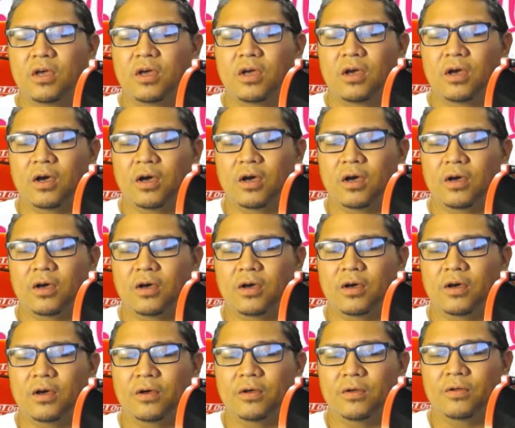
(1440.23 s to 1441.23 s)

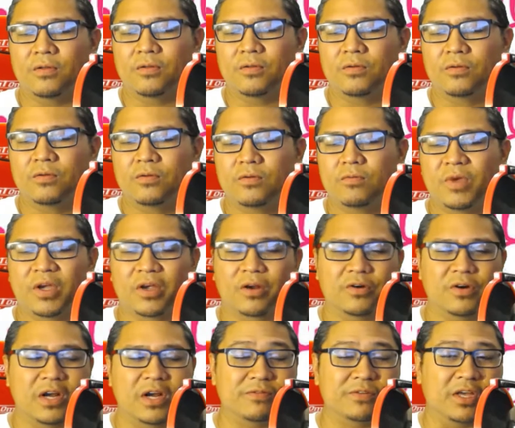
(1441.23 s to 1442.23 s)
Mega
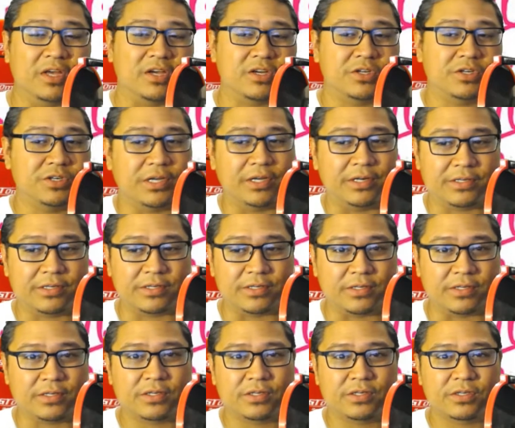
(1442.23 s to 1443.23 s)
Drive /
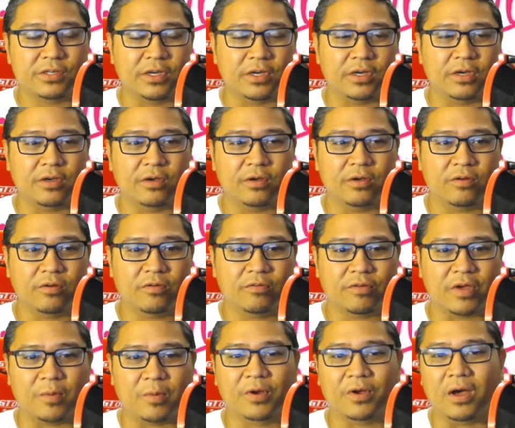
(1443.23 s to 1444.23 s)
Genesis,
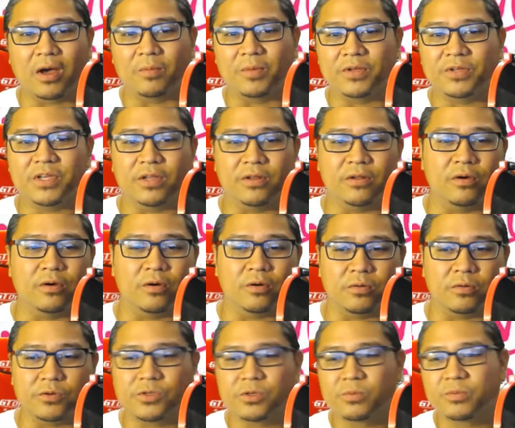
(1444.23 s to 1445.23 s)
Famicom,
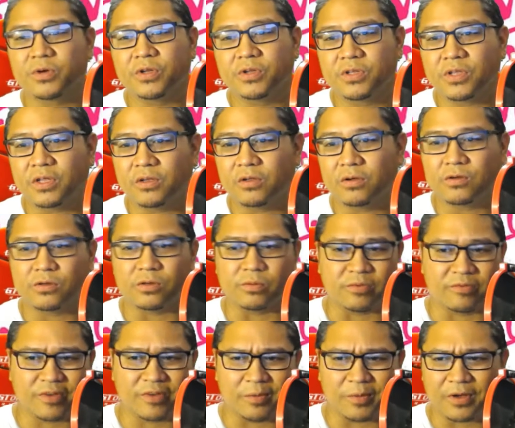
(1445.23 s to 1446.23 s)
Nintendo, Super Nintendo, Super
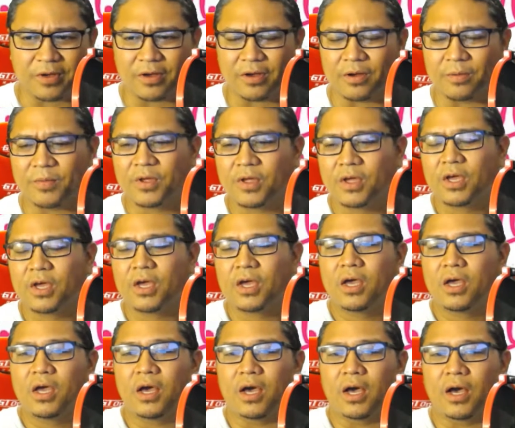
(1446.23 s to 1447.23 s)
Famicom.
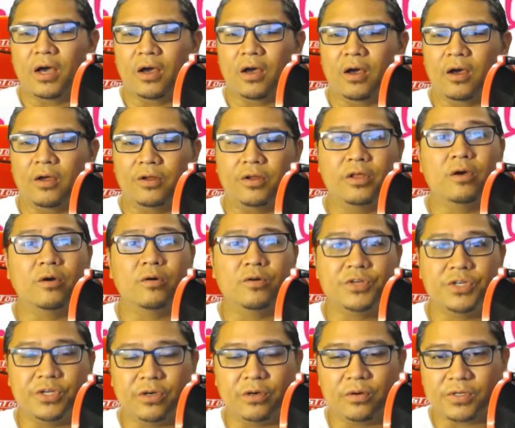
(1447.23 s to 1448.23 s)
Neo
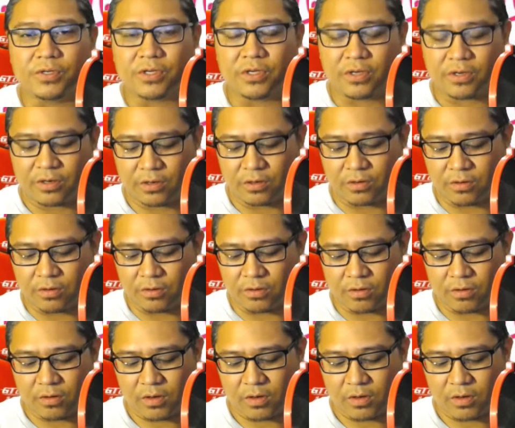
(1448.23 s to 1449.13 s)
Geo is on here.